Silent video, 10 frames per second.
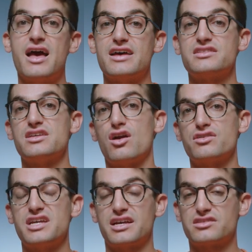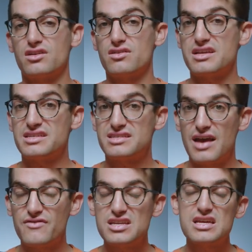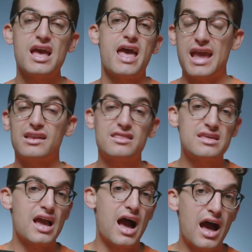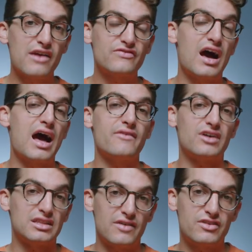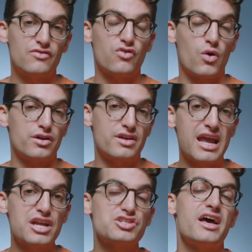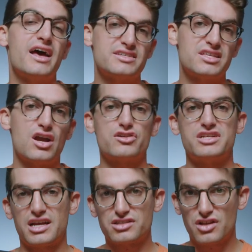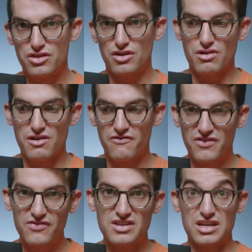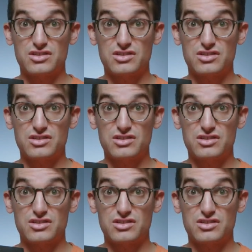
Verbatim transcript: has the RTX 3070 and the i5 11400H has the RTX 3050.